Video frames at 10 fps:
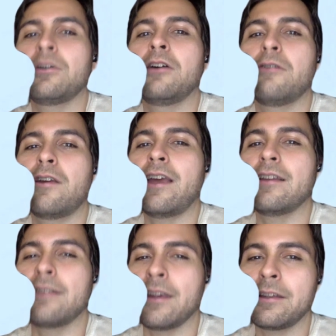
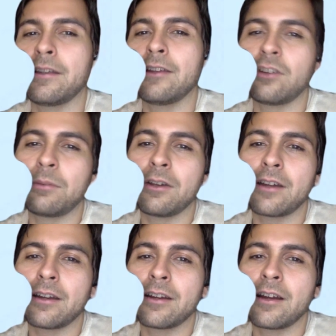
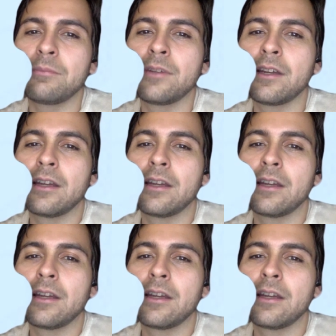hungrycatdaily@gmail.com.